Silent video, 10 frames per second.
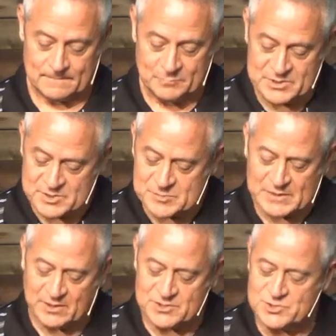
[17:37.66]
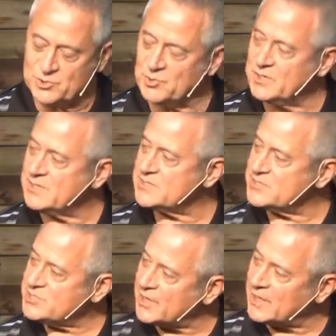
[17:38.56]
But just because joy is a
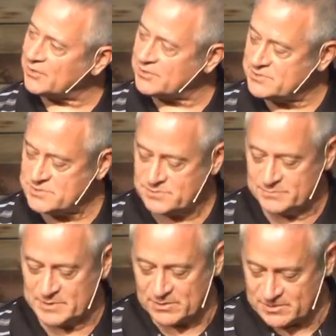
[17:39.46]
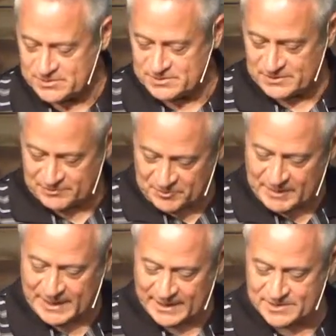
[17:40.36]
challenge because of a
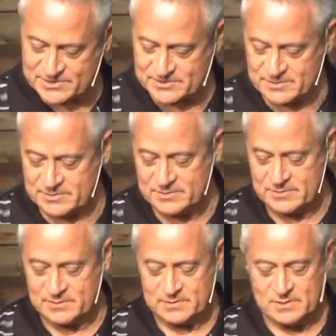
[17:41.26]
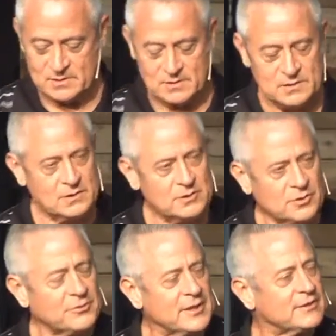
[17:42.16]
past,
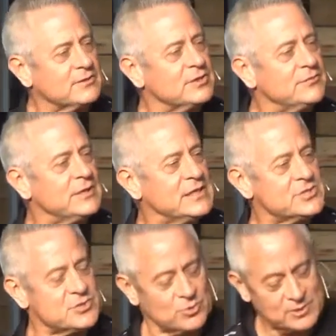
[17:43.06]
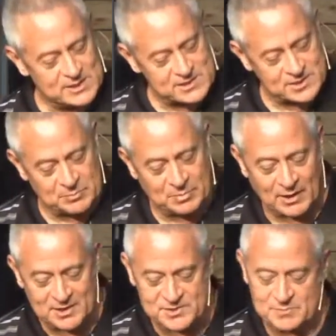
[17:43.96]
don't think that living in joy is an
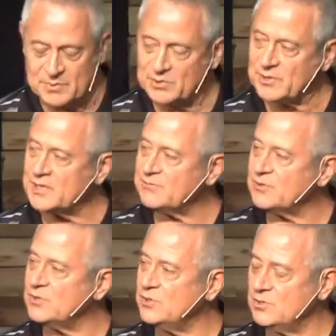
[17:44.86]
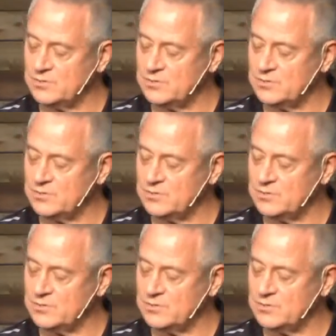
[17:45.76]
impossibility for you.